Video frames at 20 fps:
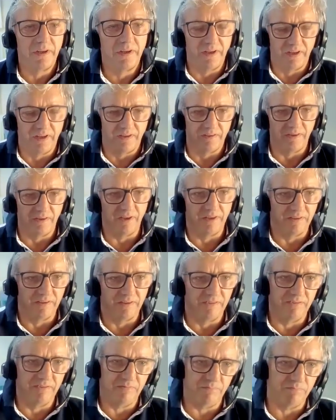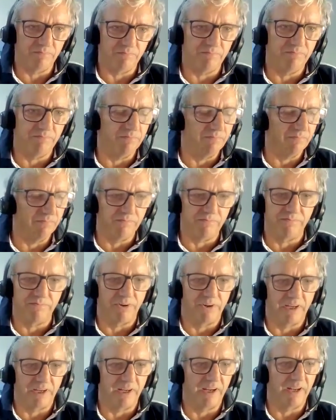is is
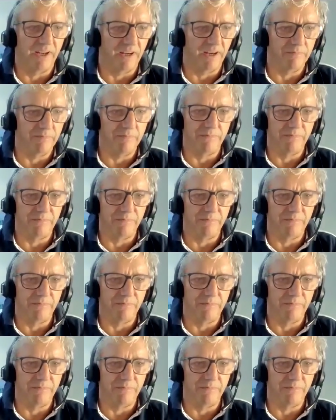very clear.